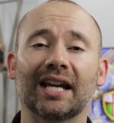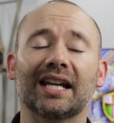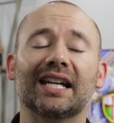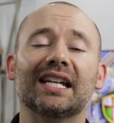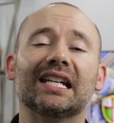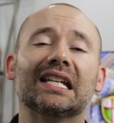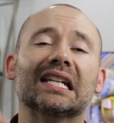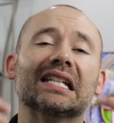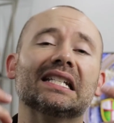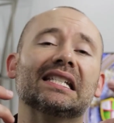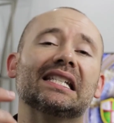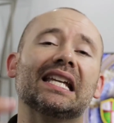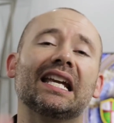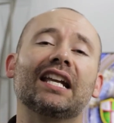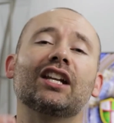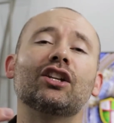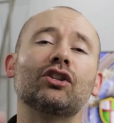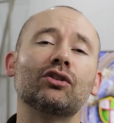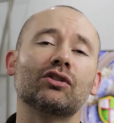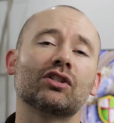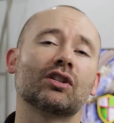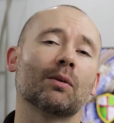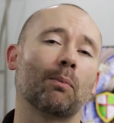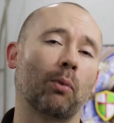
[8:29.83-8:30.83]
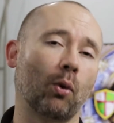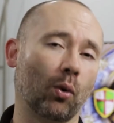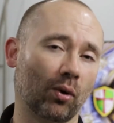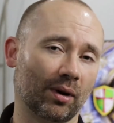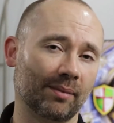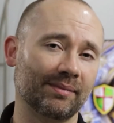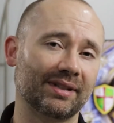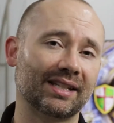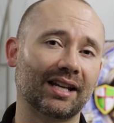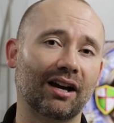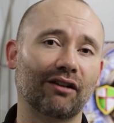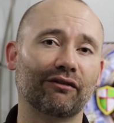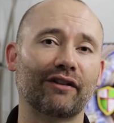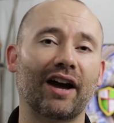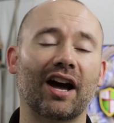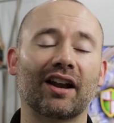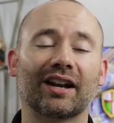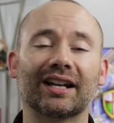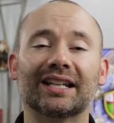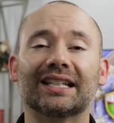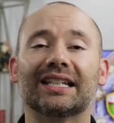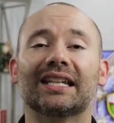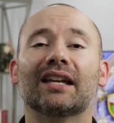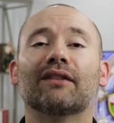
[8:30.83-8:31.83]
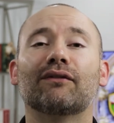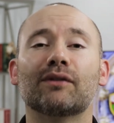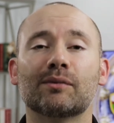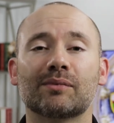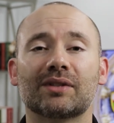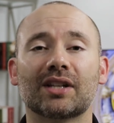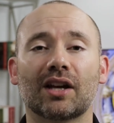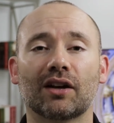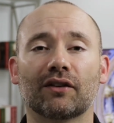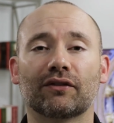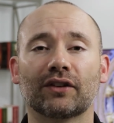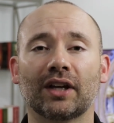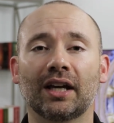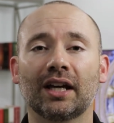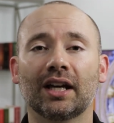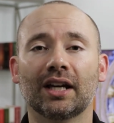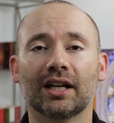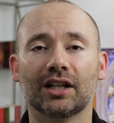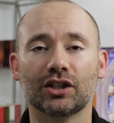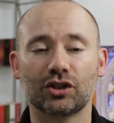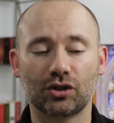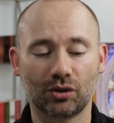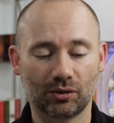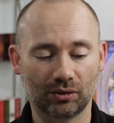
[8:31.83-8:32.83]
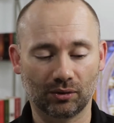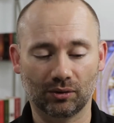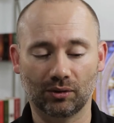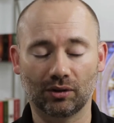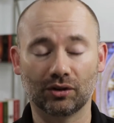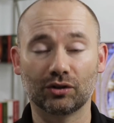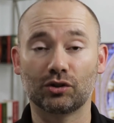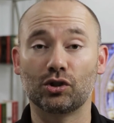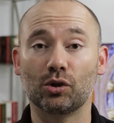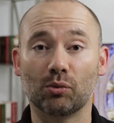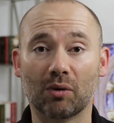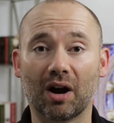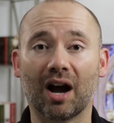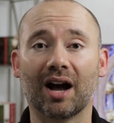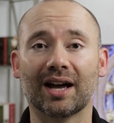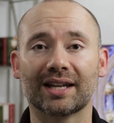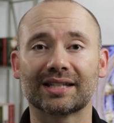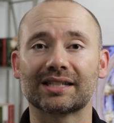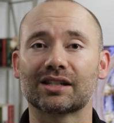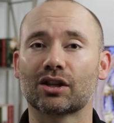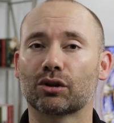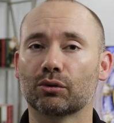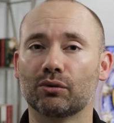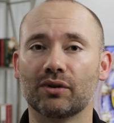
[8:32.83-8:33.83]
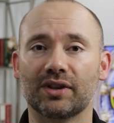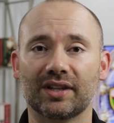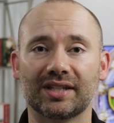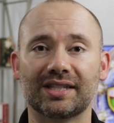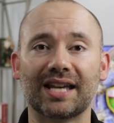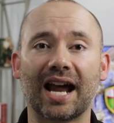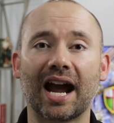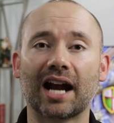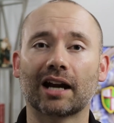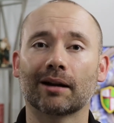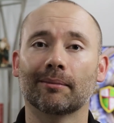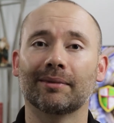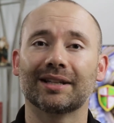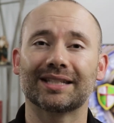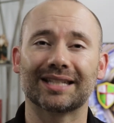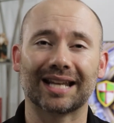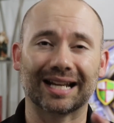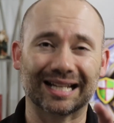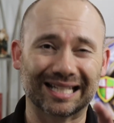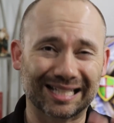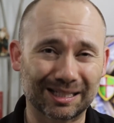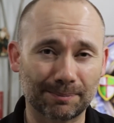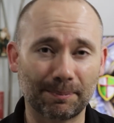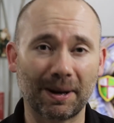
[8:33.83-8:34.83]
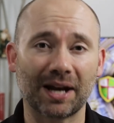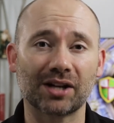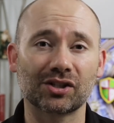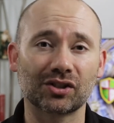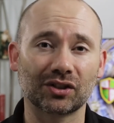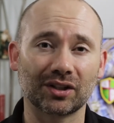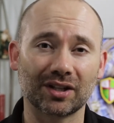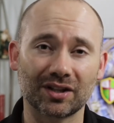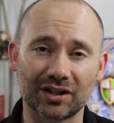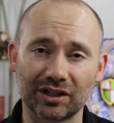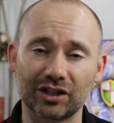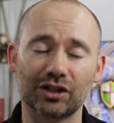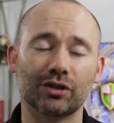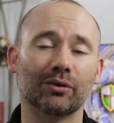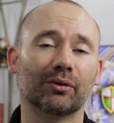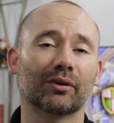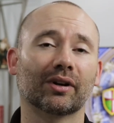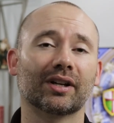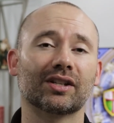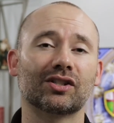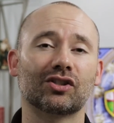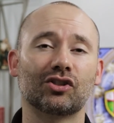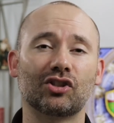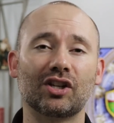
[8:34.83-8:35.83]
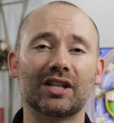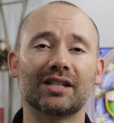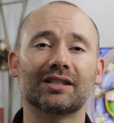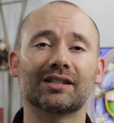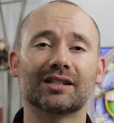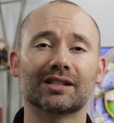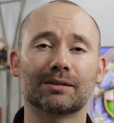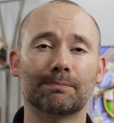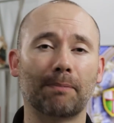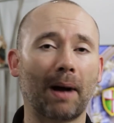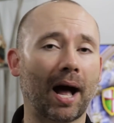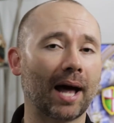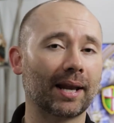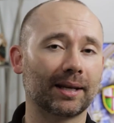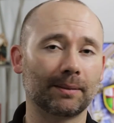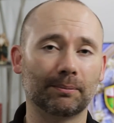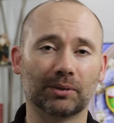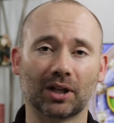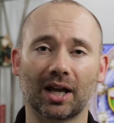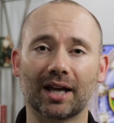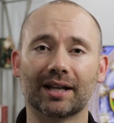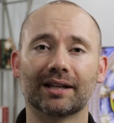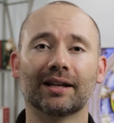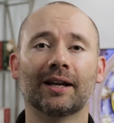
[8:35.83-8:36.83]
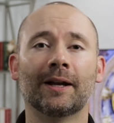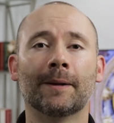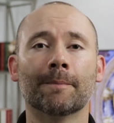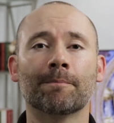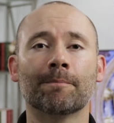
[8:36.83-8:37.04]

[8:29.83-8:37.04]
He continues to pour himself out and give himself to, to us through the sacraments and especially the Eucharist, Jesus' body, blood,